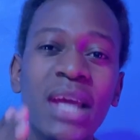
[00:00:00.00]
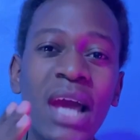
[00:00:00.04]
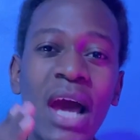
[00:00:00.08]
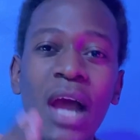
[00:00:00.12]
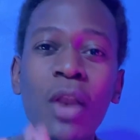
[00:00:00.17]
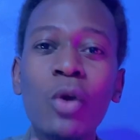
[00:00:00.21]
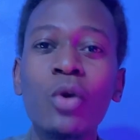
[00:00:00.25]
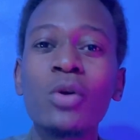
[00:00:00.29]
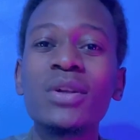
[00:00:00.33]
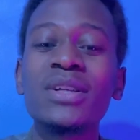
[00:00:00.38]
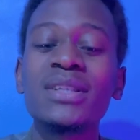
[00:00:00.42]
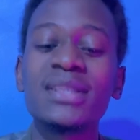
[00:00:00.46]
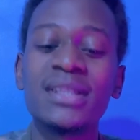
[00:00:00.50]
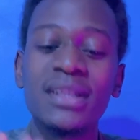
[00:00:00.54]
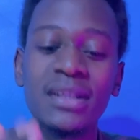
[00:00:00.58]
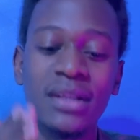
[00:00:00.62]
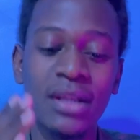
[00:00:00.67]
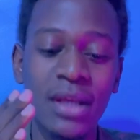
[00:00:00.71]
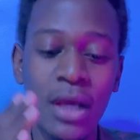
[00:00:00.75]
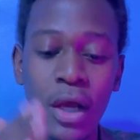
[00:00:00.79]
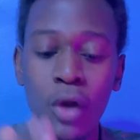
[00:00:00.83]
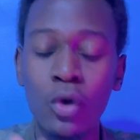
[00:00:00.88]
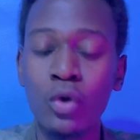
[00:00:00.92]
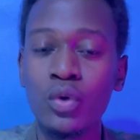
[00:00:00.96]
gallons
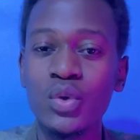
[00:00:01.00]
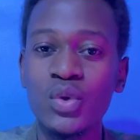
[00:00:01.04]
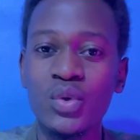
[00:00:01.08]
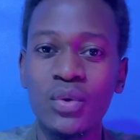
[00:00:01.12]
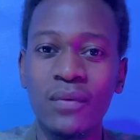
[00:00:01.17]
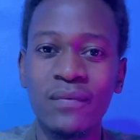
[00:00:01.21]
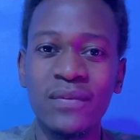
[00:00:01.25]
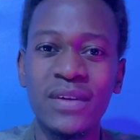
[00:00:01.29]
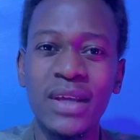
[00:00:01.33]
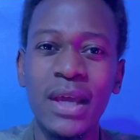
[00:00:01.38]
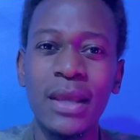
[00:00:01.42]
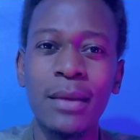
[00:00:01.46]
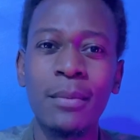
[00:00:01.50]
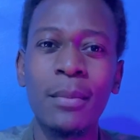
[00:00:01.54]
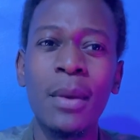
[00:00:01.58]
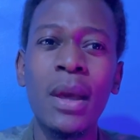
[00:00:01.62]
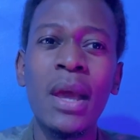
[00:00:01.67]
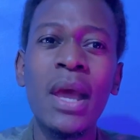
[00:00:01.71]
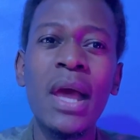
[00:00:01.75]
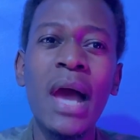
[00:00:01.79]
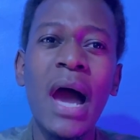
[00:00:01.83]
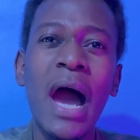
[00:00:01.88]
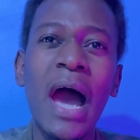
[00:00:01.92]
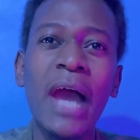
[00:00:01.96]
and gallons of time.
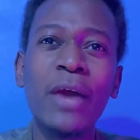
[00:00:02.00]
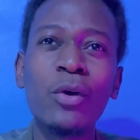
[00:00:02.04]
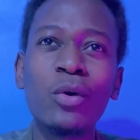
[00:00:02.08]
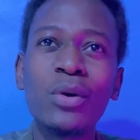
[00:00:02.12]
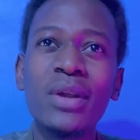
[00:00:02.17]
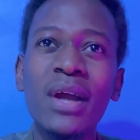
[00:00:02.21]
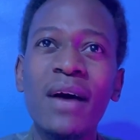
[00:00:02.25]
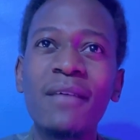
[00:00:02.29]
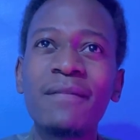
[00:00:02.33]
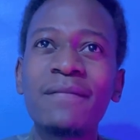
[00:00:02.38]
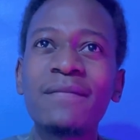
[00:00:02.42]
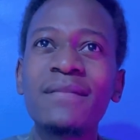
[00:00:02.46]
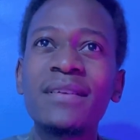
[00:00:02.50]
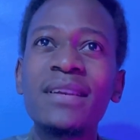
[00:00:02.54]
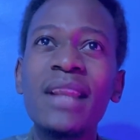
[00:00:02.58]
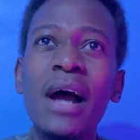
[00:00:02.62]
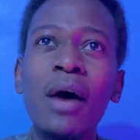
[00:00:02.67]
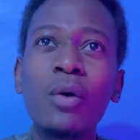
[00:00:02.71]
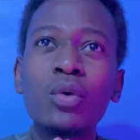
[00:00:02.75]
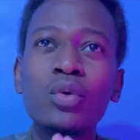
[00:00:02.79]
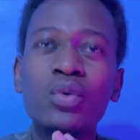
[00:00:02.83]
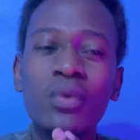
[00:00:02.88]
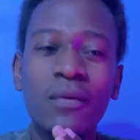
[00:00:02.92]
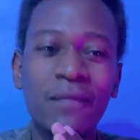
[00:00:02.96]
I don't have
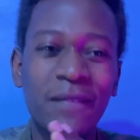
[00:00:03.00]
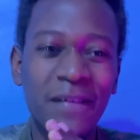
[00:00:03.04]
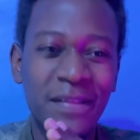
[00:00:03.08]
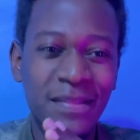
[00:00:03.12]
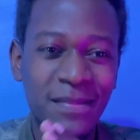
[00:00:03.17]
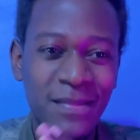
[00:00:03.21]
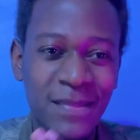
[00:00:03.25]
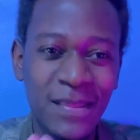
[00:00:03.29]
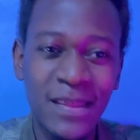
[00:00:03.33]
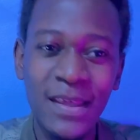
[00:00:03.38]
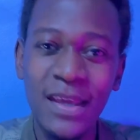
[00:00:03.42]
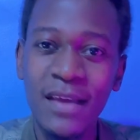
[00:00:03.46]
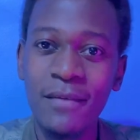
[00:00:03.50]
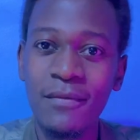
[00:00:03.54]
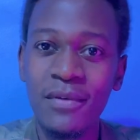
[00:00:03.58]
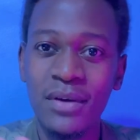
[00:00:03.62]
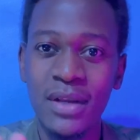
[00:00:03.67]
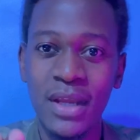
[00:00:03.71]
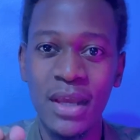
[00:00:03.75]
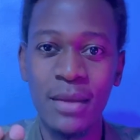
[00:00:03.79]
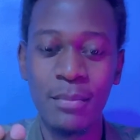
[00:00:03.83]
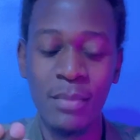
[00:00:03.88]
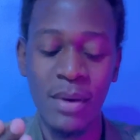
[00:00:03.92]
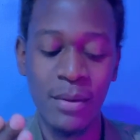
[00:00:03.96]
now to overthink every
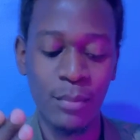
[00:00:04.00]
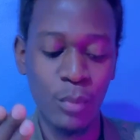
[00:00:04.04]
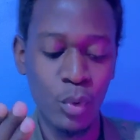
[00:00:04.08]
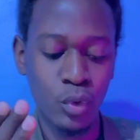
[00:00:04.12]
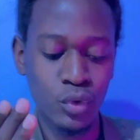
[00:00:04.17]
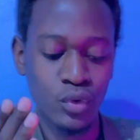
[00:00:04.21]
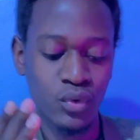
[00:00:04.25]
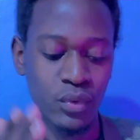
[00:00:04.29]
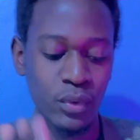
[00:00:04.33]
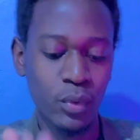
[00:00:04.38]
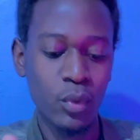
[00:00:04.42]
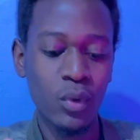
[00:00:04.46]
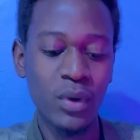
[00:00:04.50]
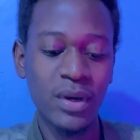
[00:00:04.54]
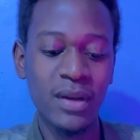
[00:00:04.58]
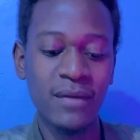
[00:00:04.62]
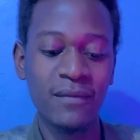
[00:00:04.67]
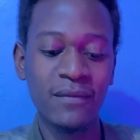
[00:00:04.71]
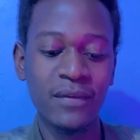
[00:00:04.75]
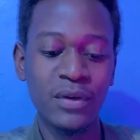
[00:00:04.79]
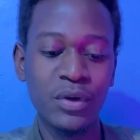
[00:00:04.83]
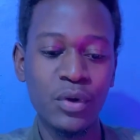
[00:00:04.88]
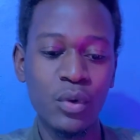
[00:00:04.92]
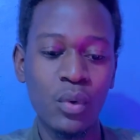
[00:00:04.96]
time I'm going to record a
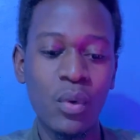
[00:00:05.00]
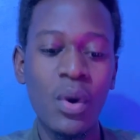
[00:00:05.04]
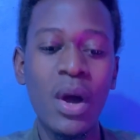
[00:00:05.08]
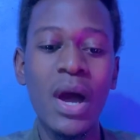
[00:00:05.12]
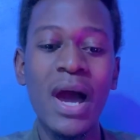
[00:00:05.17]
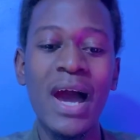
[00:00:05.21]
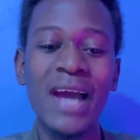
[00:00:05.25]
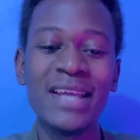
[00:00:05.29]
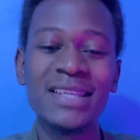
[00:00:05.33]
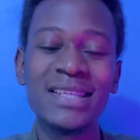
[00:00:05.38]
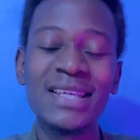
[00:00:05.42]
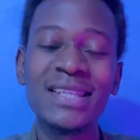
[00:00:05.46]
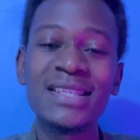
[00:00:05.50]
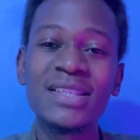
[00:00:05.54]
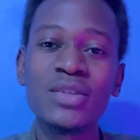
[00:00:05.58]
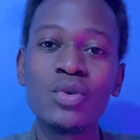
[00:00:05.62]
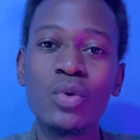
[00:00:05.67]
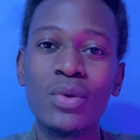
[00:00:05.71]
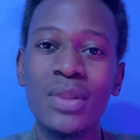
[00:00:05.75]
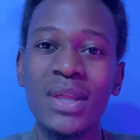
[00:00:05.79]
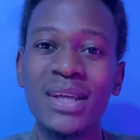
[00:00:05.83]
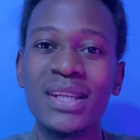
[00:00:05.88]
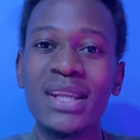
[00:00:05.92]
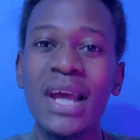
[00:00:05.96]
video. I just
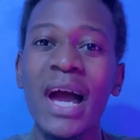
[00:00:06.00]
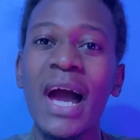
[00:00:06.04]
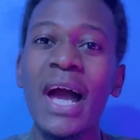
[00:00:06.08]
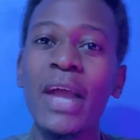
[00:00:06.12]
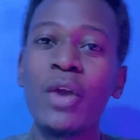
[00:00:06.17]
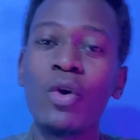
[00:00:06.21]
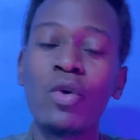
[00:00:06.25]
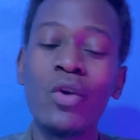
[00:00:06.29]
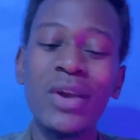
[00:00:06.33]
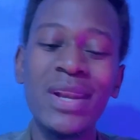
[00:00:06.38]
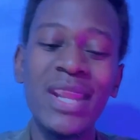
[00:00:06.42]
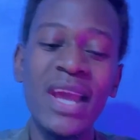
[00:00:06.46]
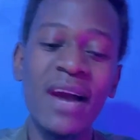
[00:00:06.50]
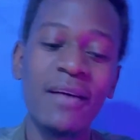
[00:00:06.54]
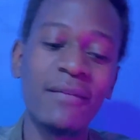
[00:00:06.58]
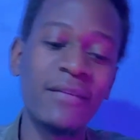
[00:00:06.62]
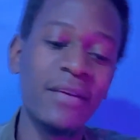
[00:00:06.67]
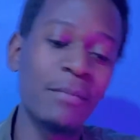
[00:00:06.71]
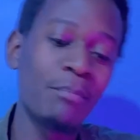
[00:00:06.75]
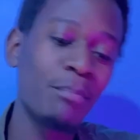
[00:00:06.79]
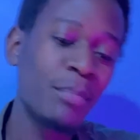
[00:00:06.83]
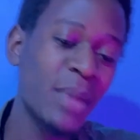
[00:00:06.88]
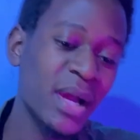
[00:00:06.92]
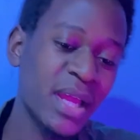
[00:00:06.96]
know that I already have
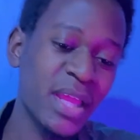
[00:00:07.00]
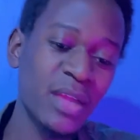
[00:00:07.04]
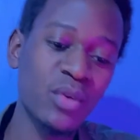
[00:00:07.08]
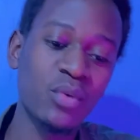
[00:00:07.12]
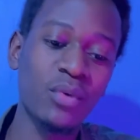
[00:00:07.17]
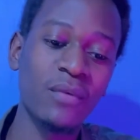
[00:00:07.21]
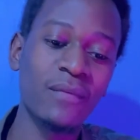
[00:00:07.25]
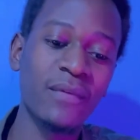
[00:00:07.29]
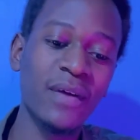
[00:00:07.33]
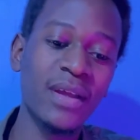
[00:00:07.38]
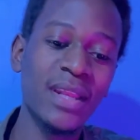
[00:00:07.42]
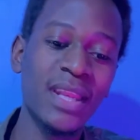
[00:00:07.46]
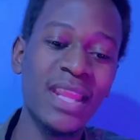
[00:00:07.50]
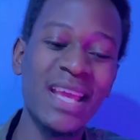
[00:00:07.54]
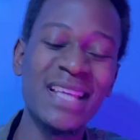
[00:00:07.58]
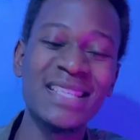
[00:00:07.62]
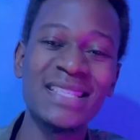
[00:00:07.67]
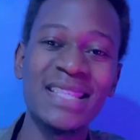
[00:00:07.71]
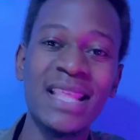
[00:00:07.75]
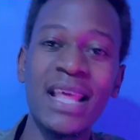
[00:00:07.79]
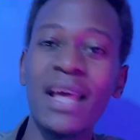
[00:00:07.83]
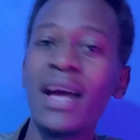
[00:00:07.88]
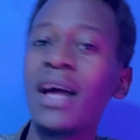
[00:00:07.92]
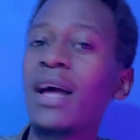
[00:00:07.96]
a bucket of
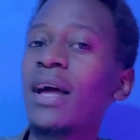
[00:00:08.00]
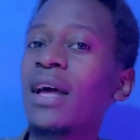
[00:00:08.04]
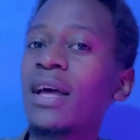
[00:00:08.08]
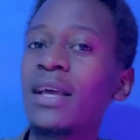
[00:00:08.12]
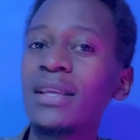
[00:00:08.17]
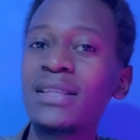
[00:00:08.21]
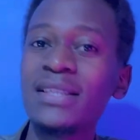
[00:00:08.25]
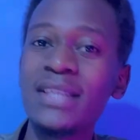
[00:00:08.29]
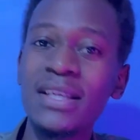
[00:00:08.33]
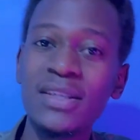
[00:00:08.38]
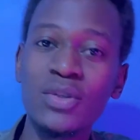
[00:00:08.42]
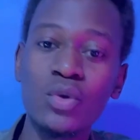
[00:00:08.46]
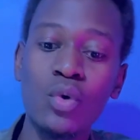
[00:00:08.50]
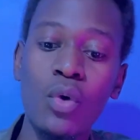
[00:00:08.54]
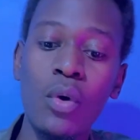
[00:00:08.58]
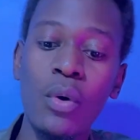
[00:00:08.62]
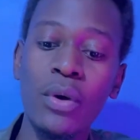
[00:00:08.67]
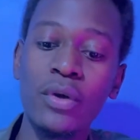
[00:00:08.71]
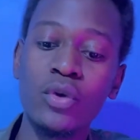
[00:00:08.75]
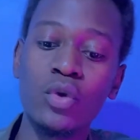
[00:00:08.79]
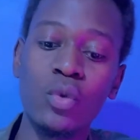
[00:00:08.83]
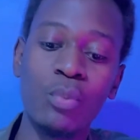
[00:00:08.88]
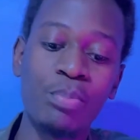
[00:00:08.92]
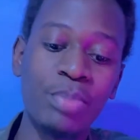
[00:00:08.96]
ideas there, just
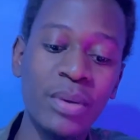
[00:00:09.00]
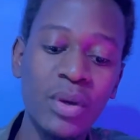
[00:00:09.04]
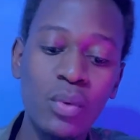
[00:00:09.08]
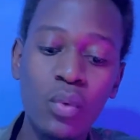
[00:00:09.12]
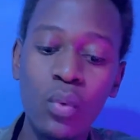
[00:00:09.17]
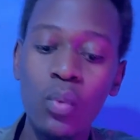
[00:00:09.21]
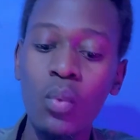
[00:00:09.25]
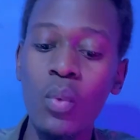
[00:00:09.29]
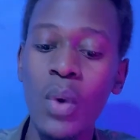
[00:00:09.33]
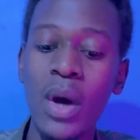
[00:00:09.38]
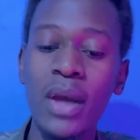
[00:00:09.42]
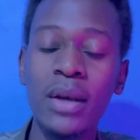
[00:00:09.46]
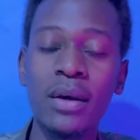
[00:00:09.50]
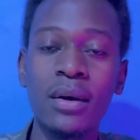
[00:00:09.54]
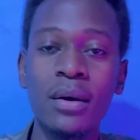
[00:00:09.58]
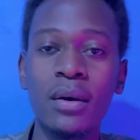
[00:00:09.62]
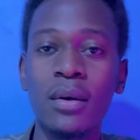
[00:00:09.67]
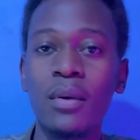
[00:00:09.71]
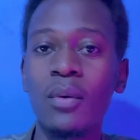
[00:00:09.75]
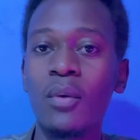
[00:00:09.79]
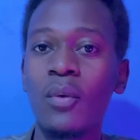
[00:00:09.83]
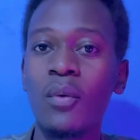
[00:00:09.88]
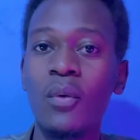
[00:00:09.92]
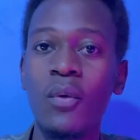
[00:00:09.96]
going to pick one
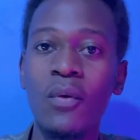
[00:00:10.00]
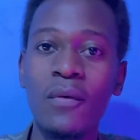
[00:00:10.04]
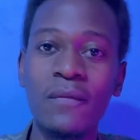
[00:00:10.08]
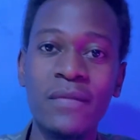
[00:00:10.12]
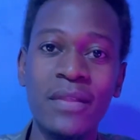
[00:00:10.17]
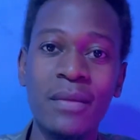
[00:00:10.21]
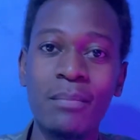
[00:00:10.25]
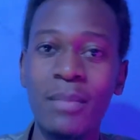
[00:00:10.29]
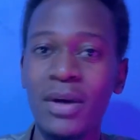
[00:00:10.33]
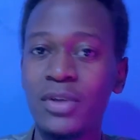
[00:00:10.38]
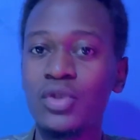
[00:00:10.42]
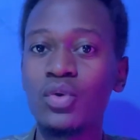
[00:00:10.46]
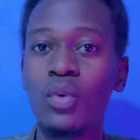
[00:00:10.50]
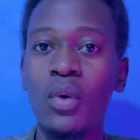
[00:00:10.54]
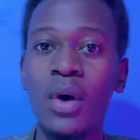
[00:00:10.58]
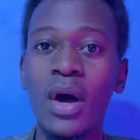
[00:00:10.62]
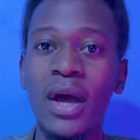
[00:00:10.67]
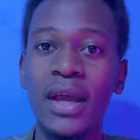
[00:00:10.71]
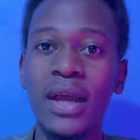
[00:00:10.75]
of the mature